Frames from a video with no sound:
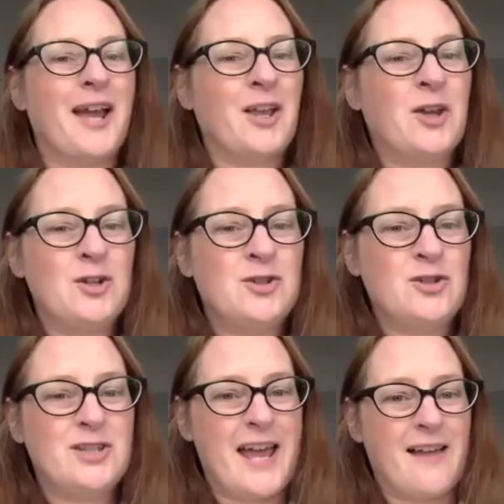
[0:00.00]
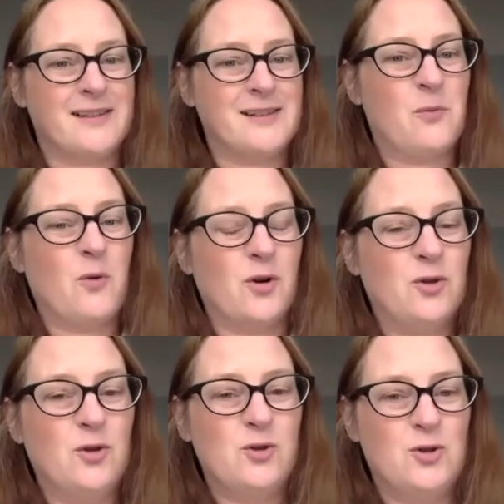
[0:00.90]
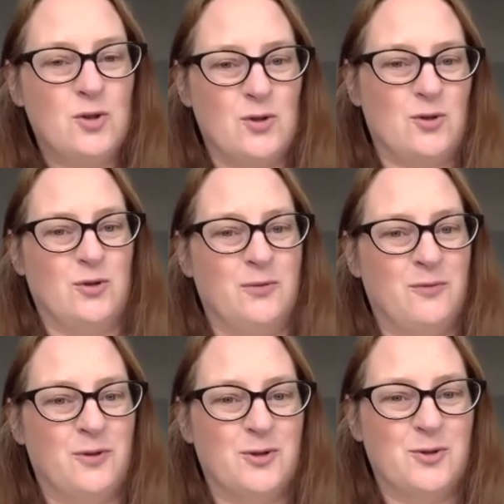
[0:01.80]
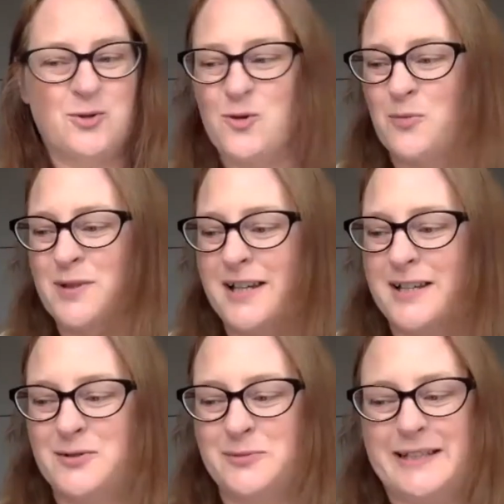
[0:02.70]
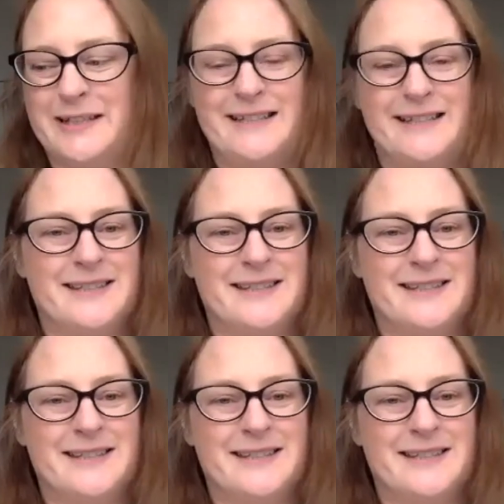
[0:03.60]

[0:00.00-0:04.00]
could you tell us what you do? What's your job title, please?